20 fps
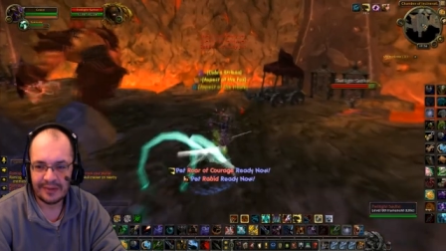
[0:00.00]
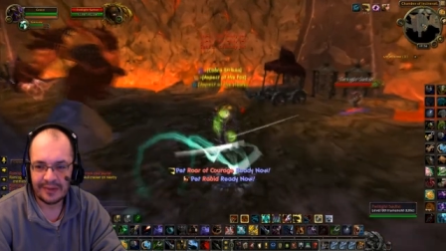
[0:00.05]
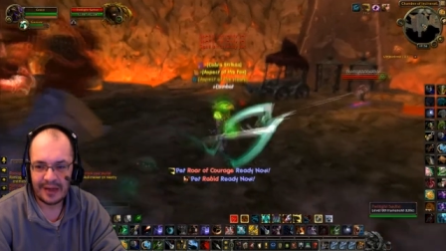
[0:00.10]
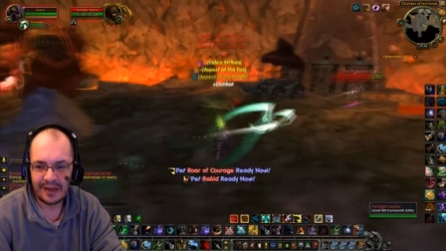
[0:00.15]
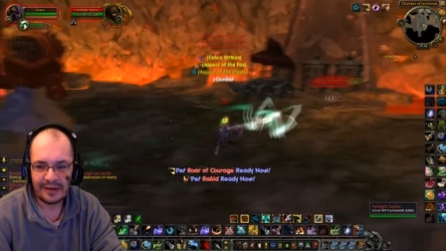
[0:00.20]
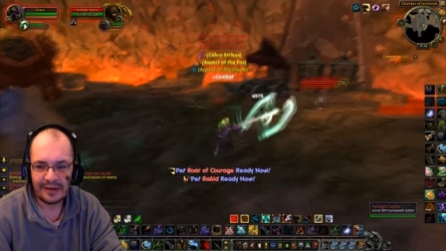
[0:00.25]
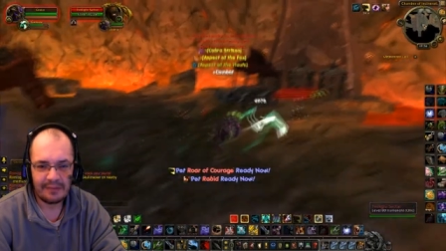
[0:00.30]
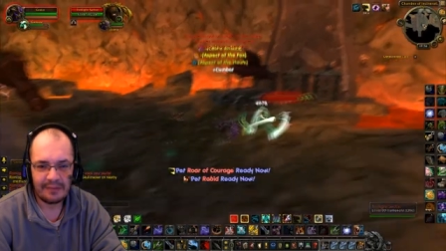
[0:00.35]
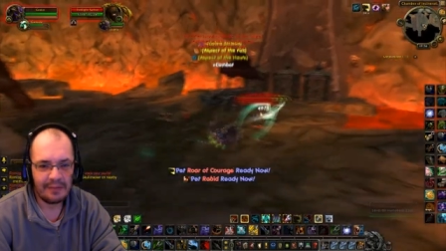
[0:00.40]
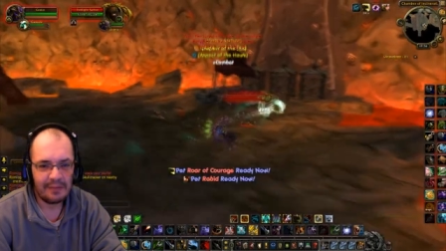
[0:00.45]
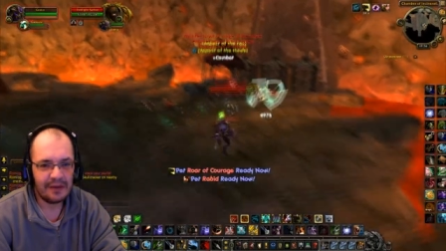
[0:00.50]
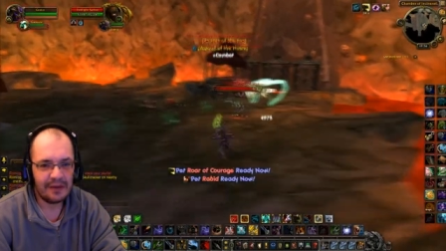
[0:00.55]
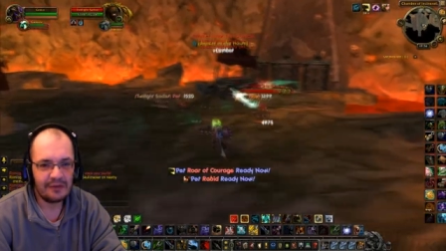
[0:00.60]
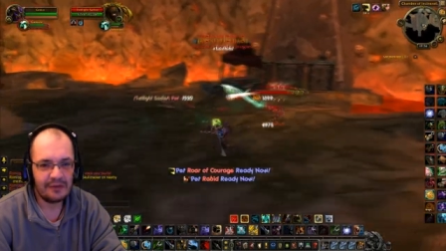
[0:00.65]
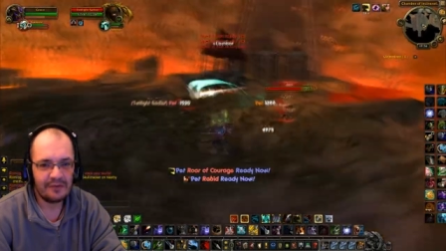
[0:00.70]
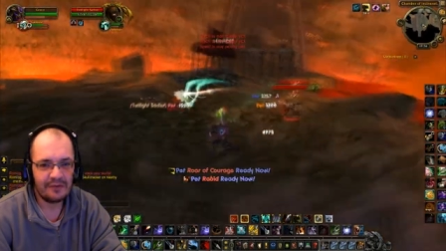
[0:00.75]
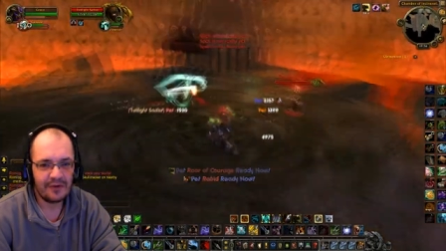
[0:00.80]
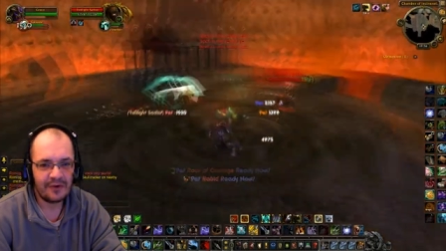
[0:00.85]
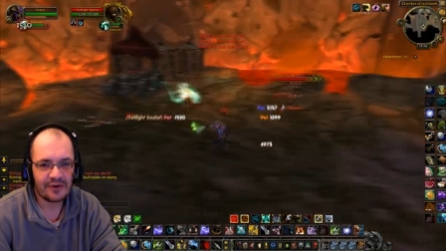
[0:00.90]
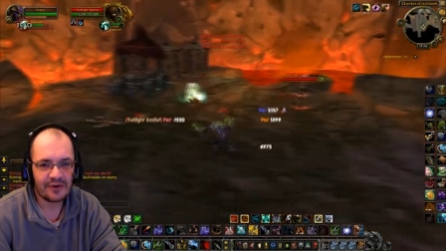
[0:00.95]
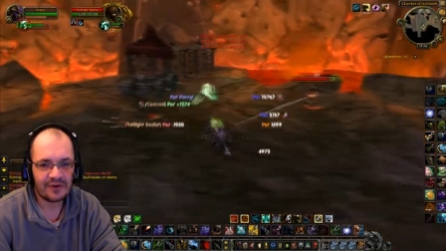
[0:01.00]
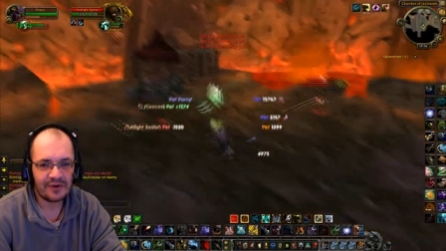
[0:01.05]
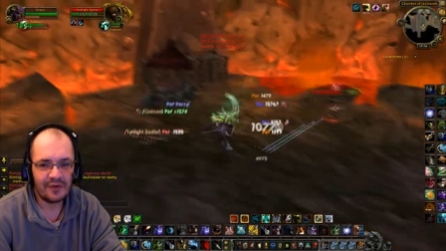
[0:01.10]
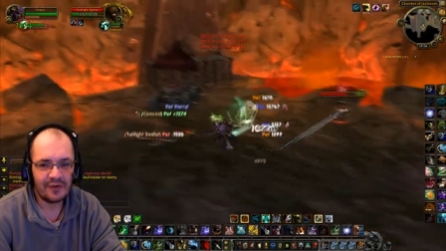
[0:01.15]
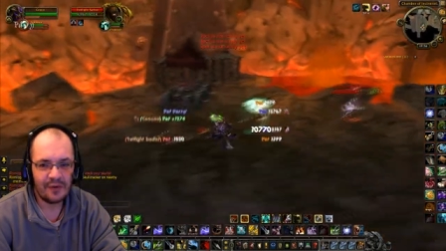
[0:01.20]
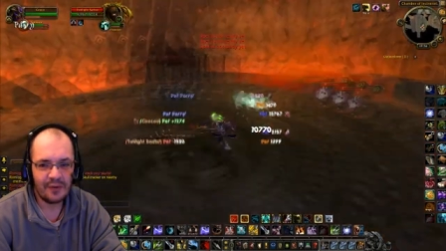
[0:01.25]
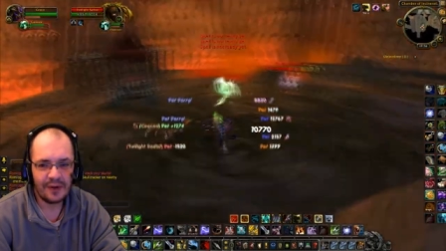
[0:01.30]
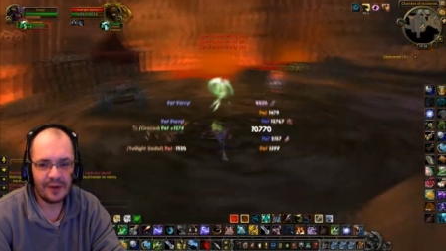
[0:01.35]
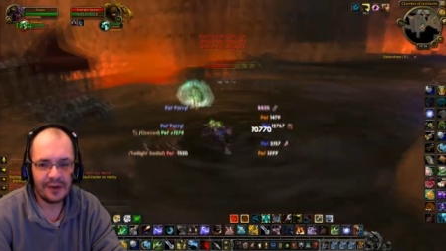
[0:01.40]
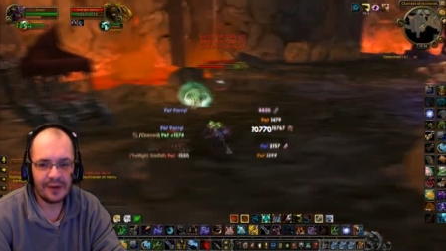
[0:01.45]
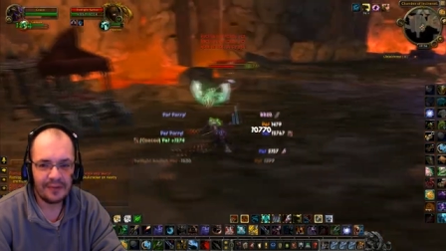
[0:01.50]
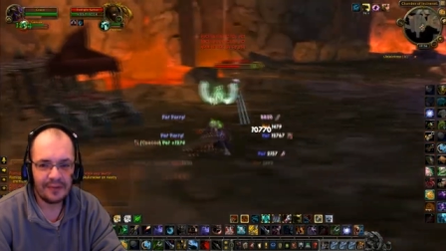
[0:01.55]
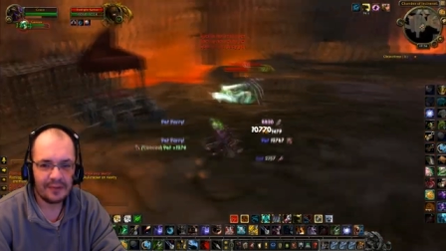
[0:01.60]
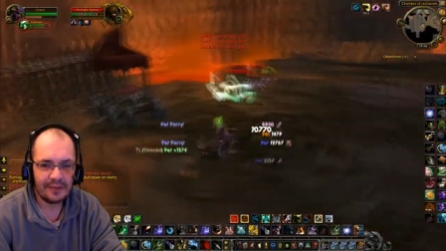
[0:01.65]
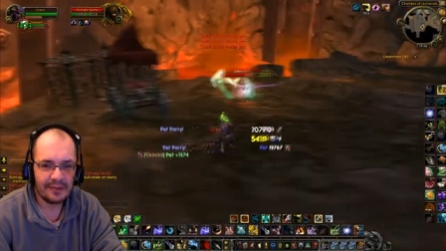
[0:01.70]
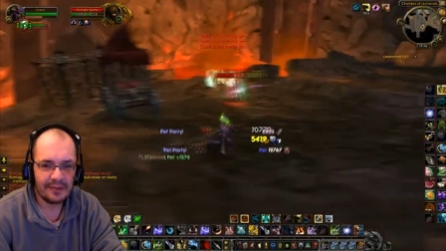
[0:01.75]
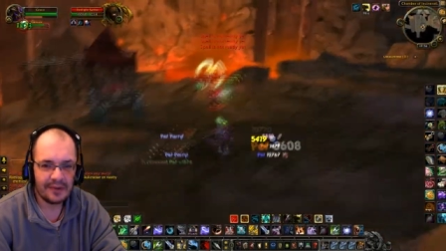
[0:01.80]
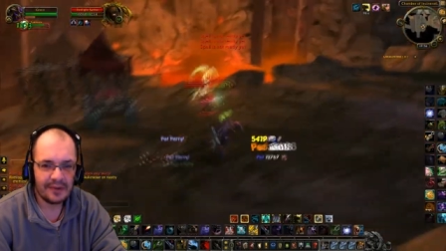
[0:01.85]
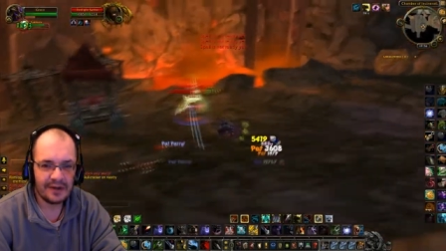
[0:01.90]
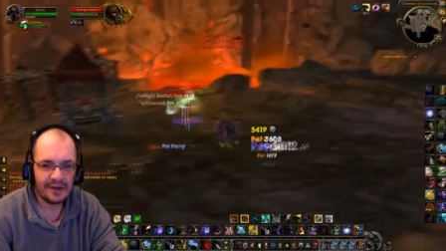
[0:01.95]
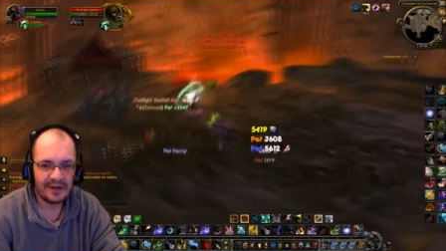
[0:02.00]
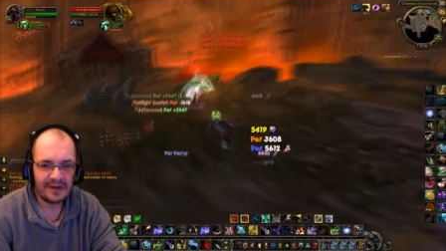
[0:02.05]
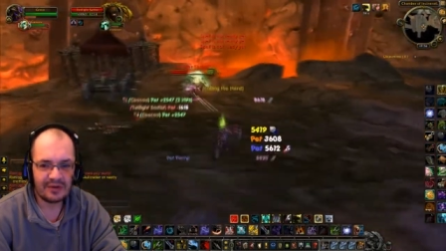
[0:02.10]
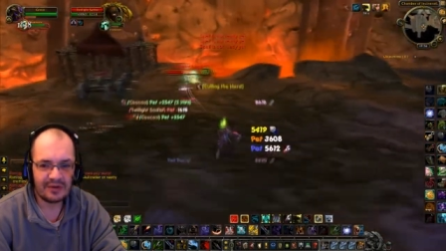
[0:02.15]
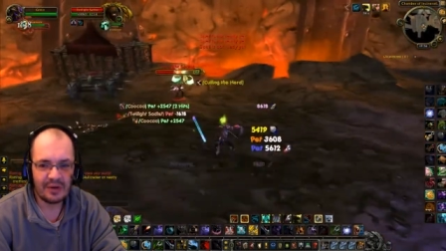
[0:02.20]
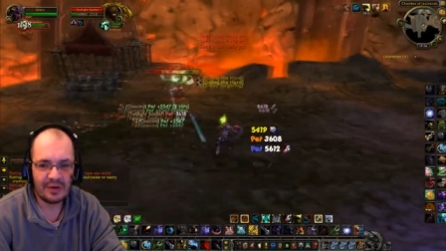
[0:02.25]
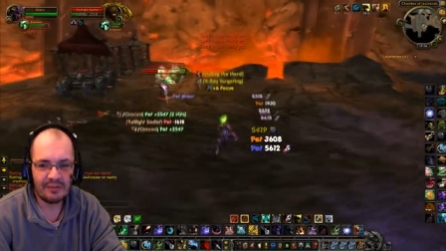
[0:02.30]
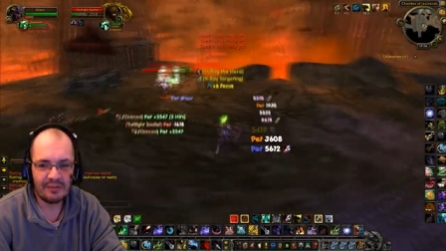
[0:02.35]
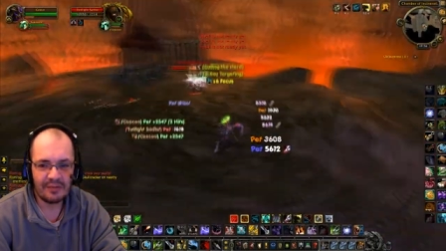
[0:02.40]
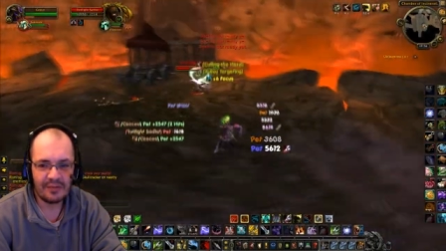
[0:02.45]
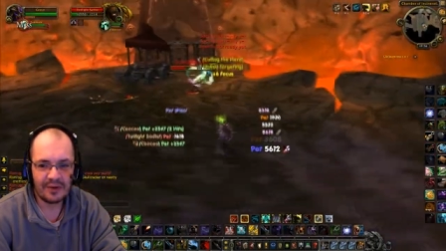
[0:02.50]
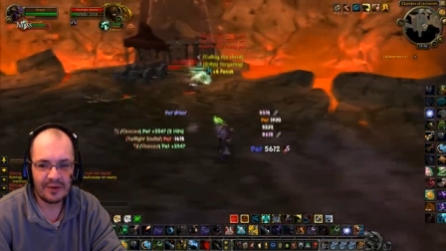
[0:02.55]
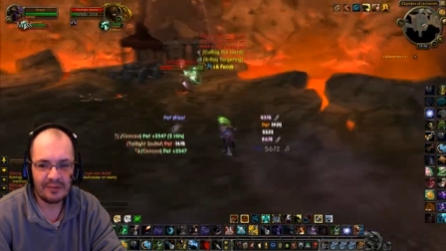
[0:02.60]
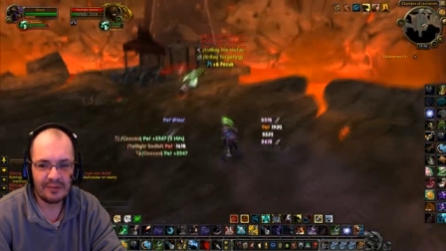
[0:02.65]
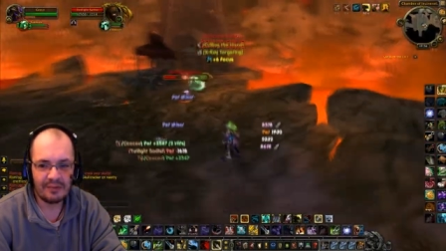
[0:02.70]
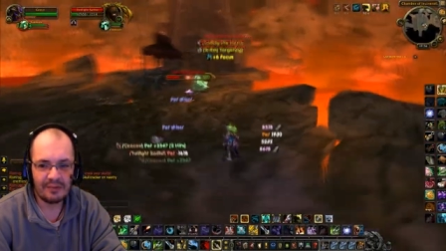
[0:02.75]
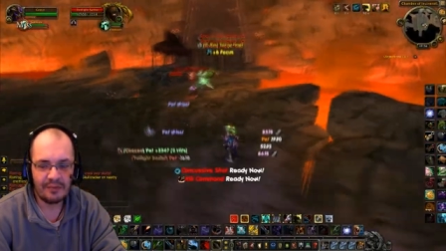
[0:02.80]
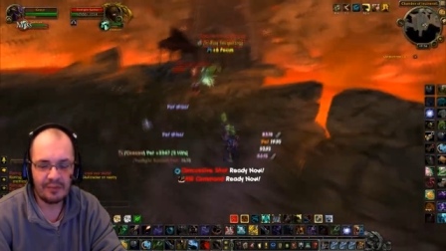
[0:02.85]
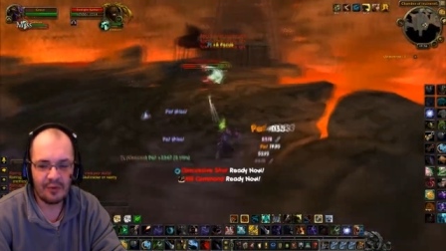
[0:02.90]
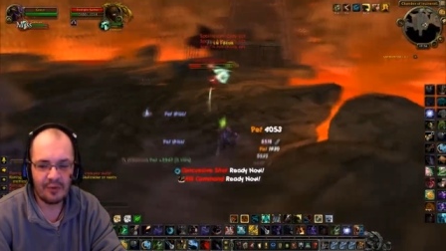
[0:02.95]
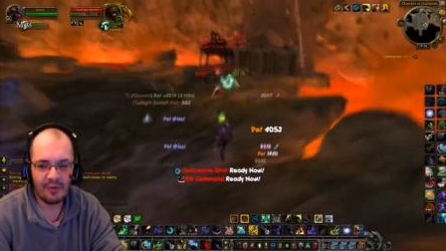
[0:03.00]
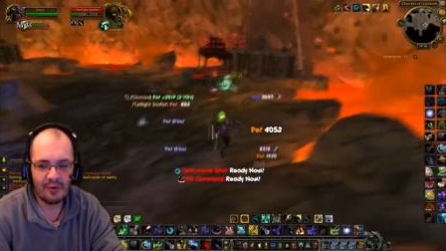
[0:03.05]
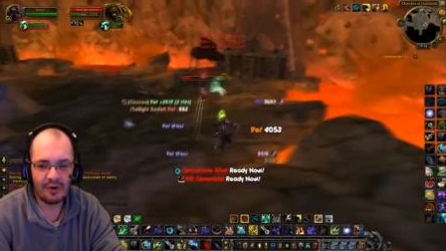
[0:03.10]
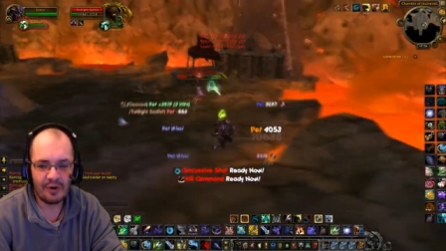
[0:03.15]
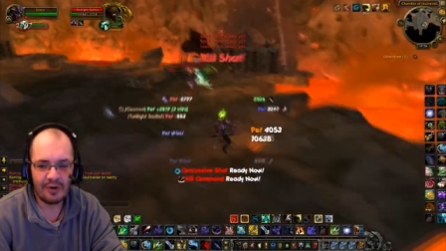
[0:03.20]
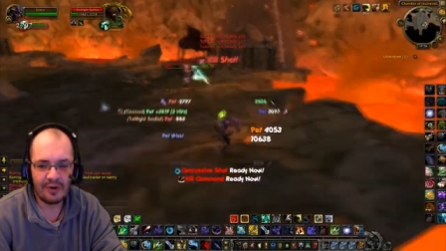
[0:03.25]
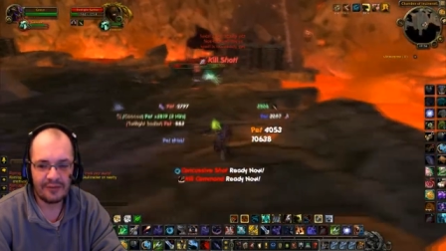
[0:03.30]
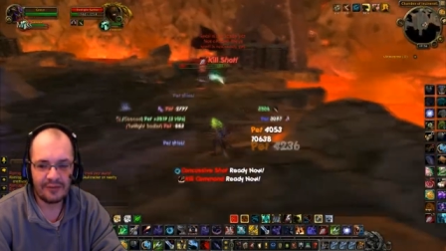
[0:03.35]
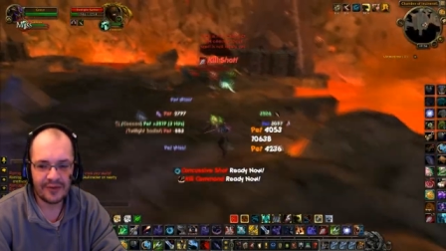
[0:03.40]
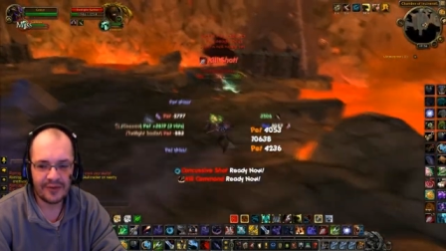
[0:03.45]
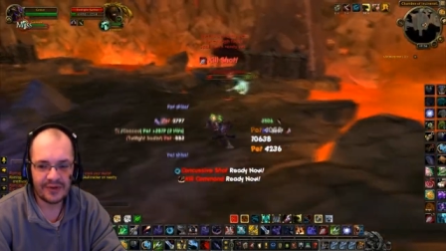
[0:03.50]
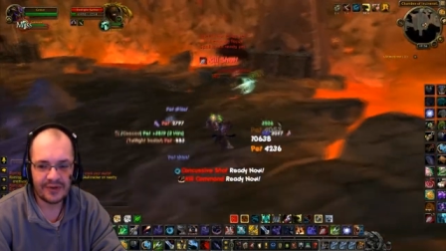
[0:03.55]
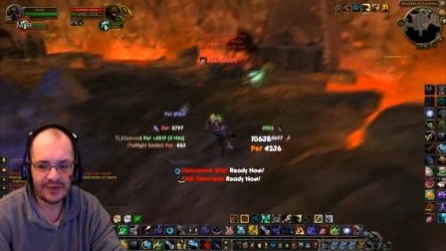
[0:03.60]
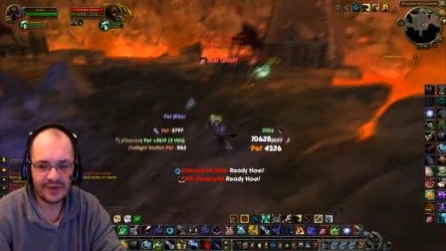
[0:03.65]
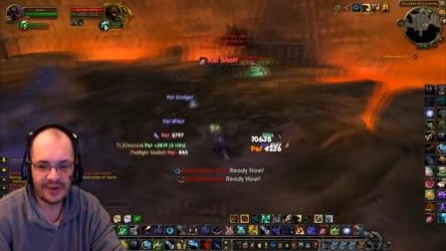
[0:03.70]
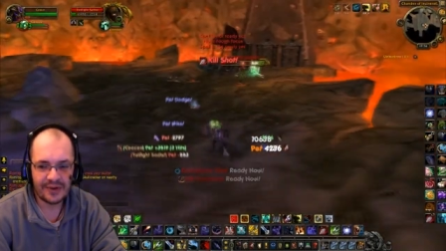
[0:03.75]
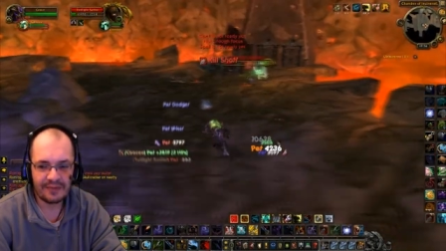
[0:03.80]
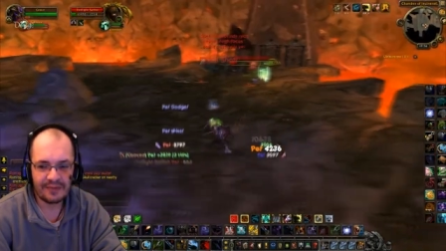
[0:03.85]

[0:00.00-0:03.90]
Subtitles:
And back to fast forward. Let's do a bit more of this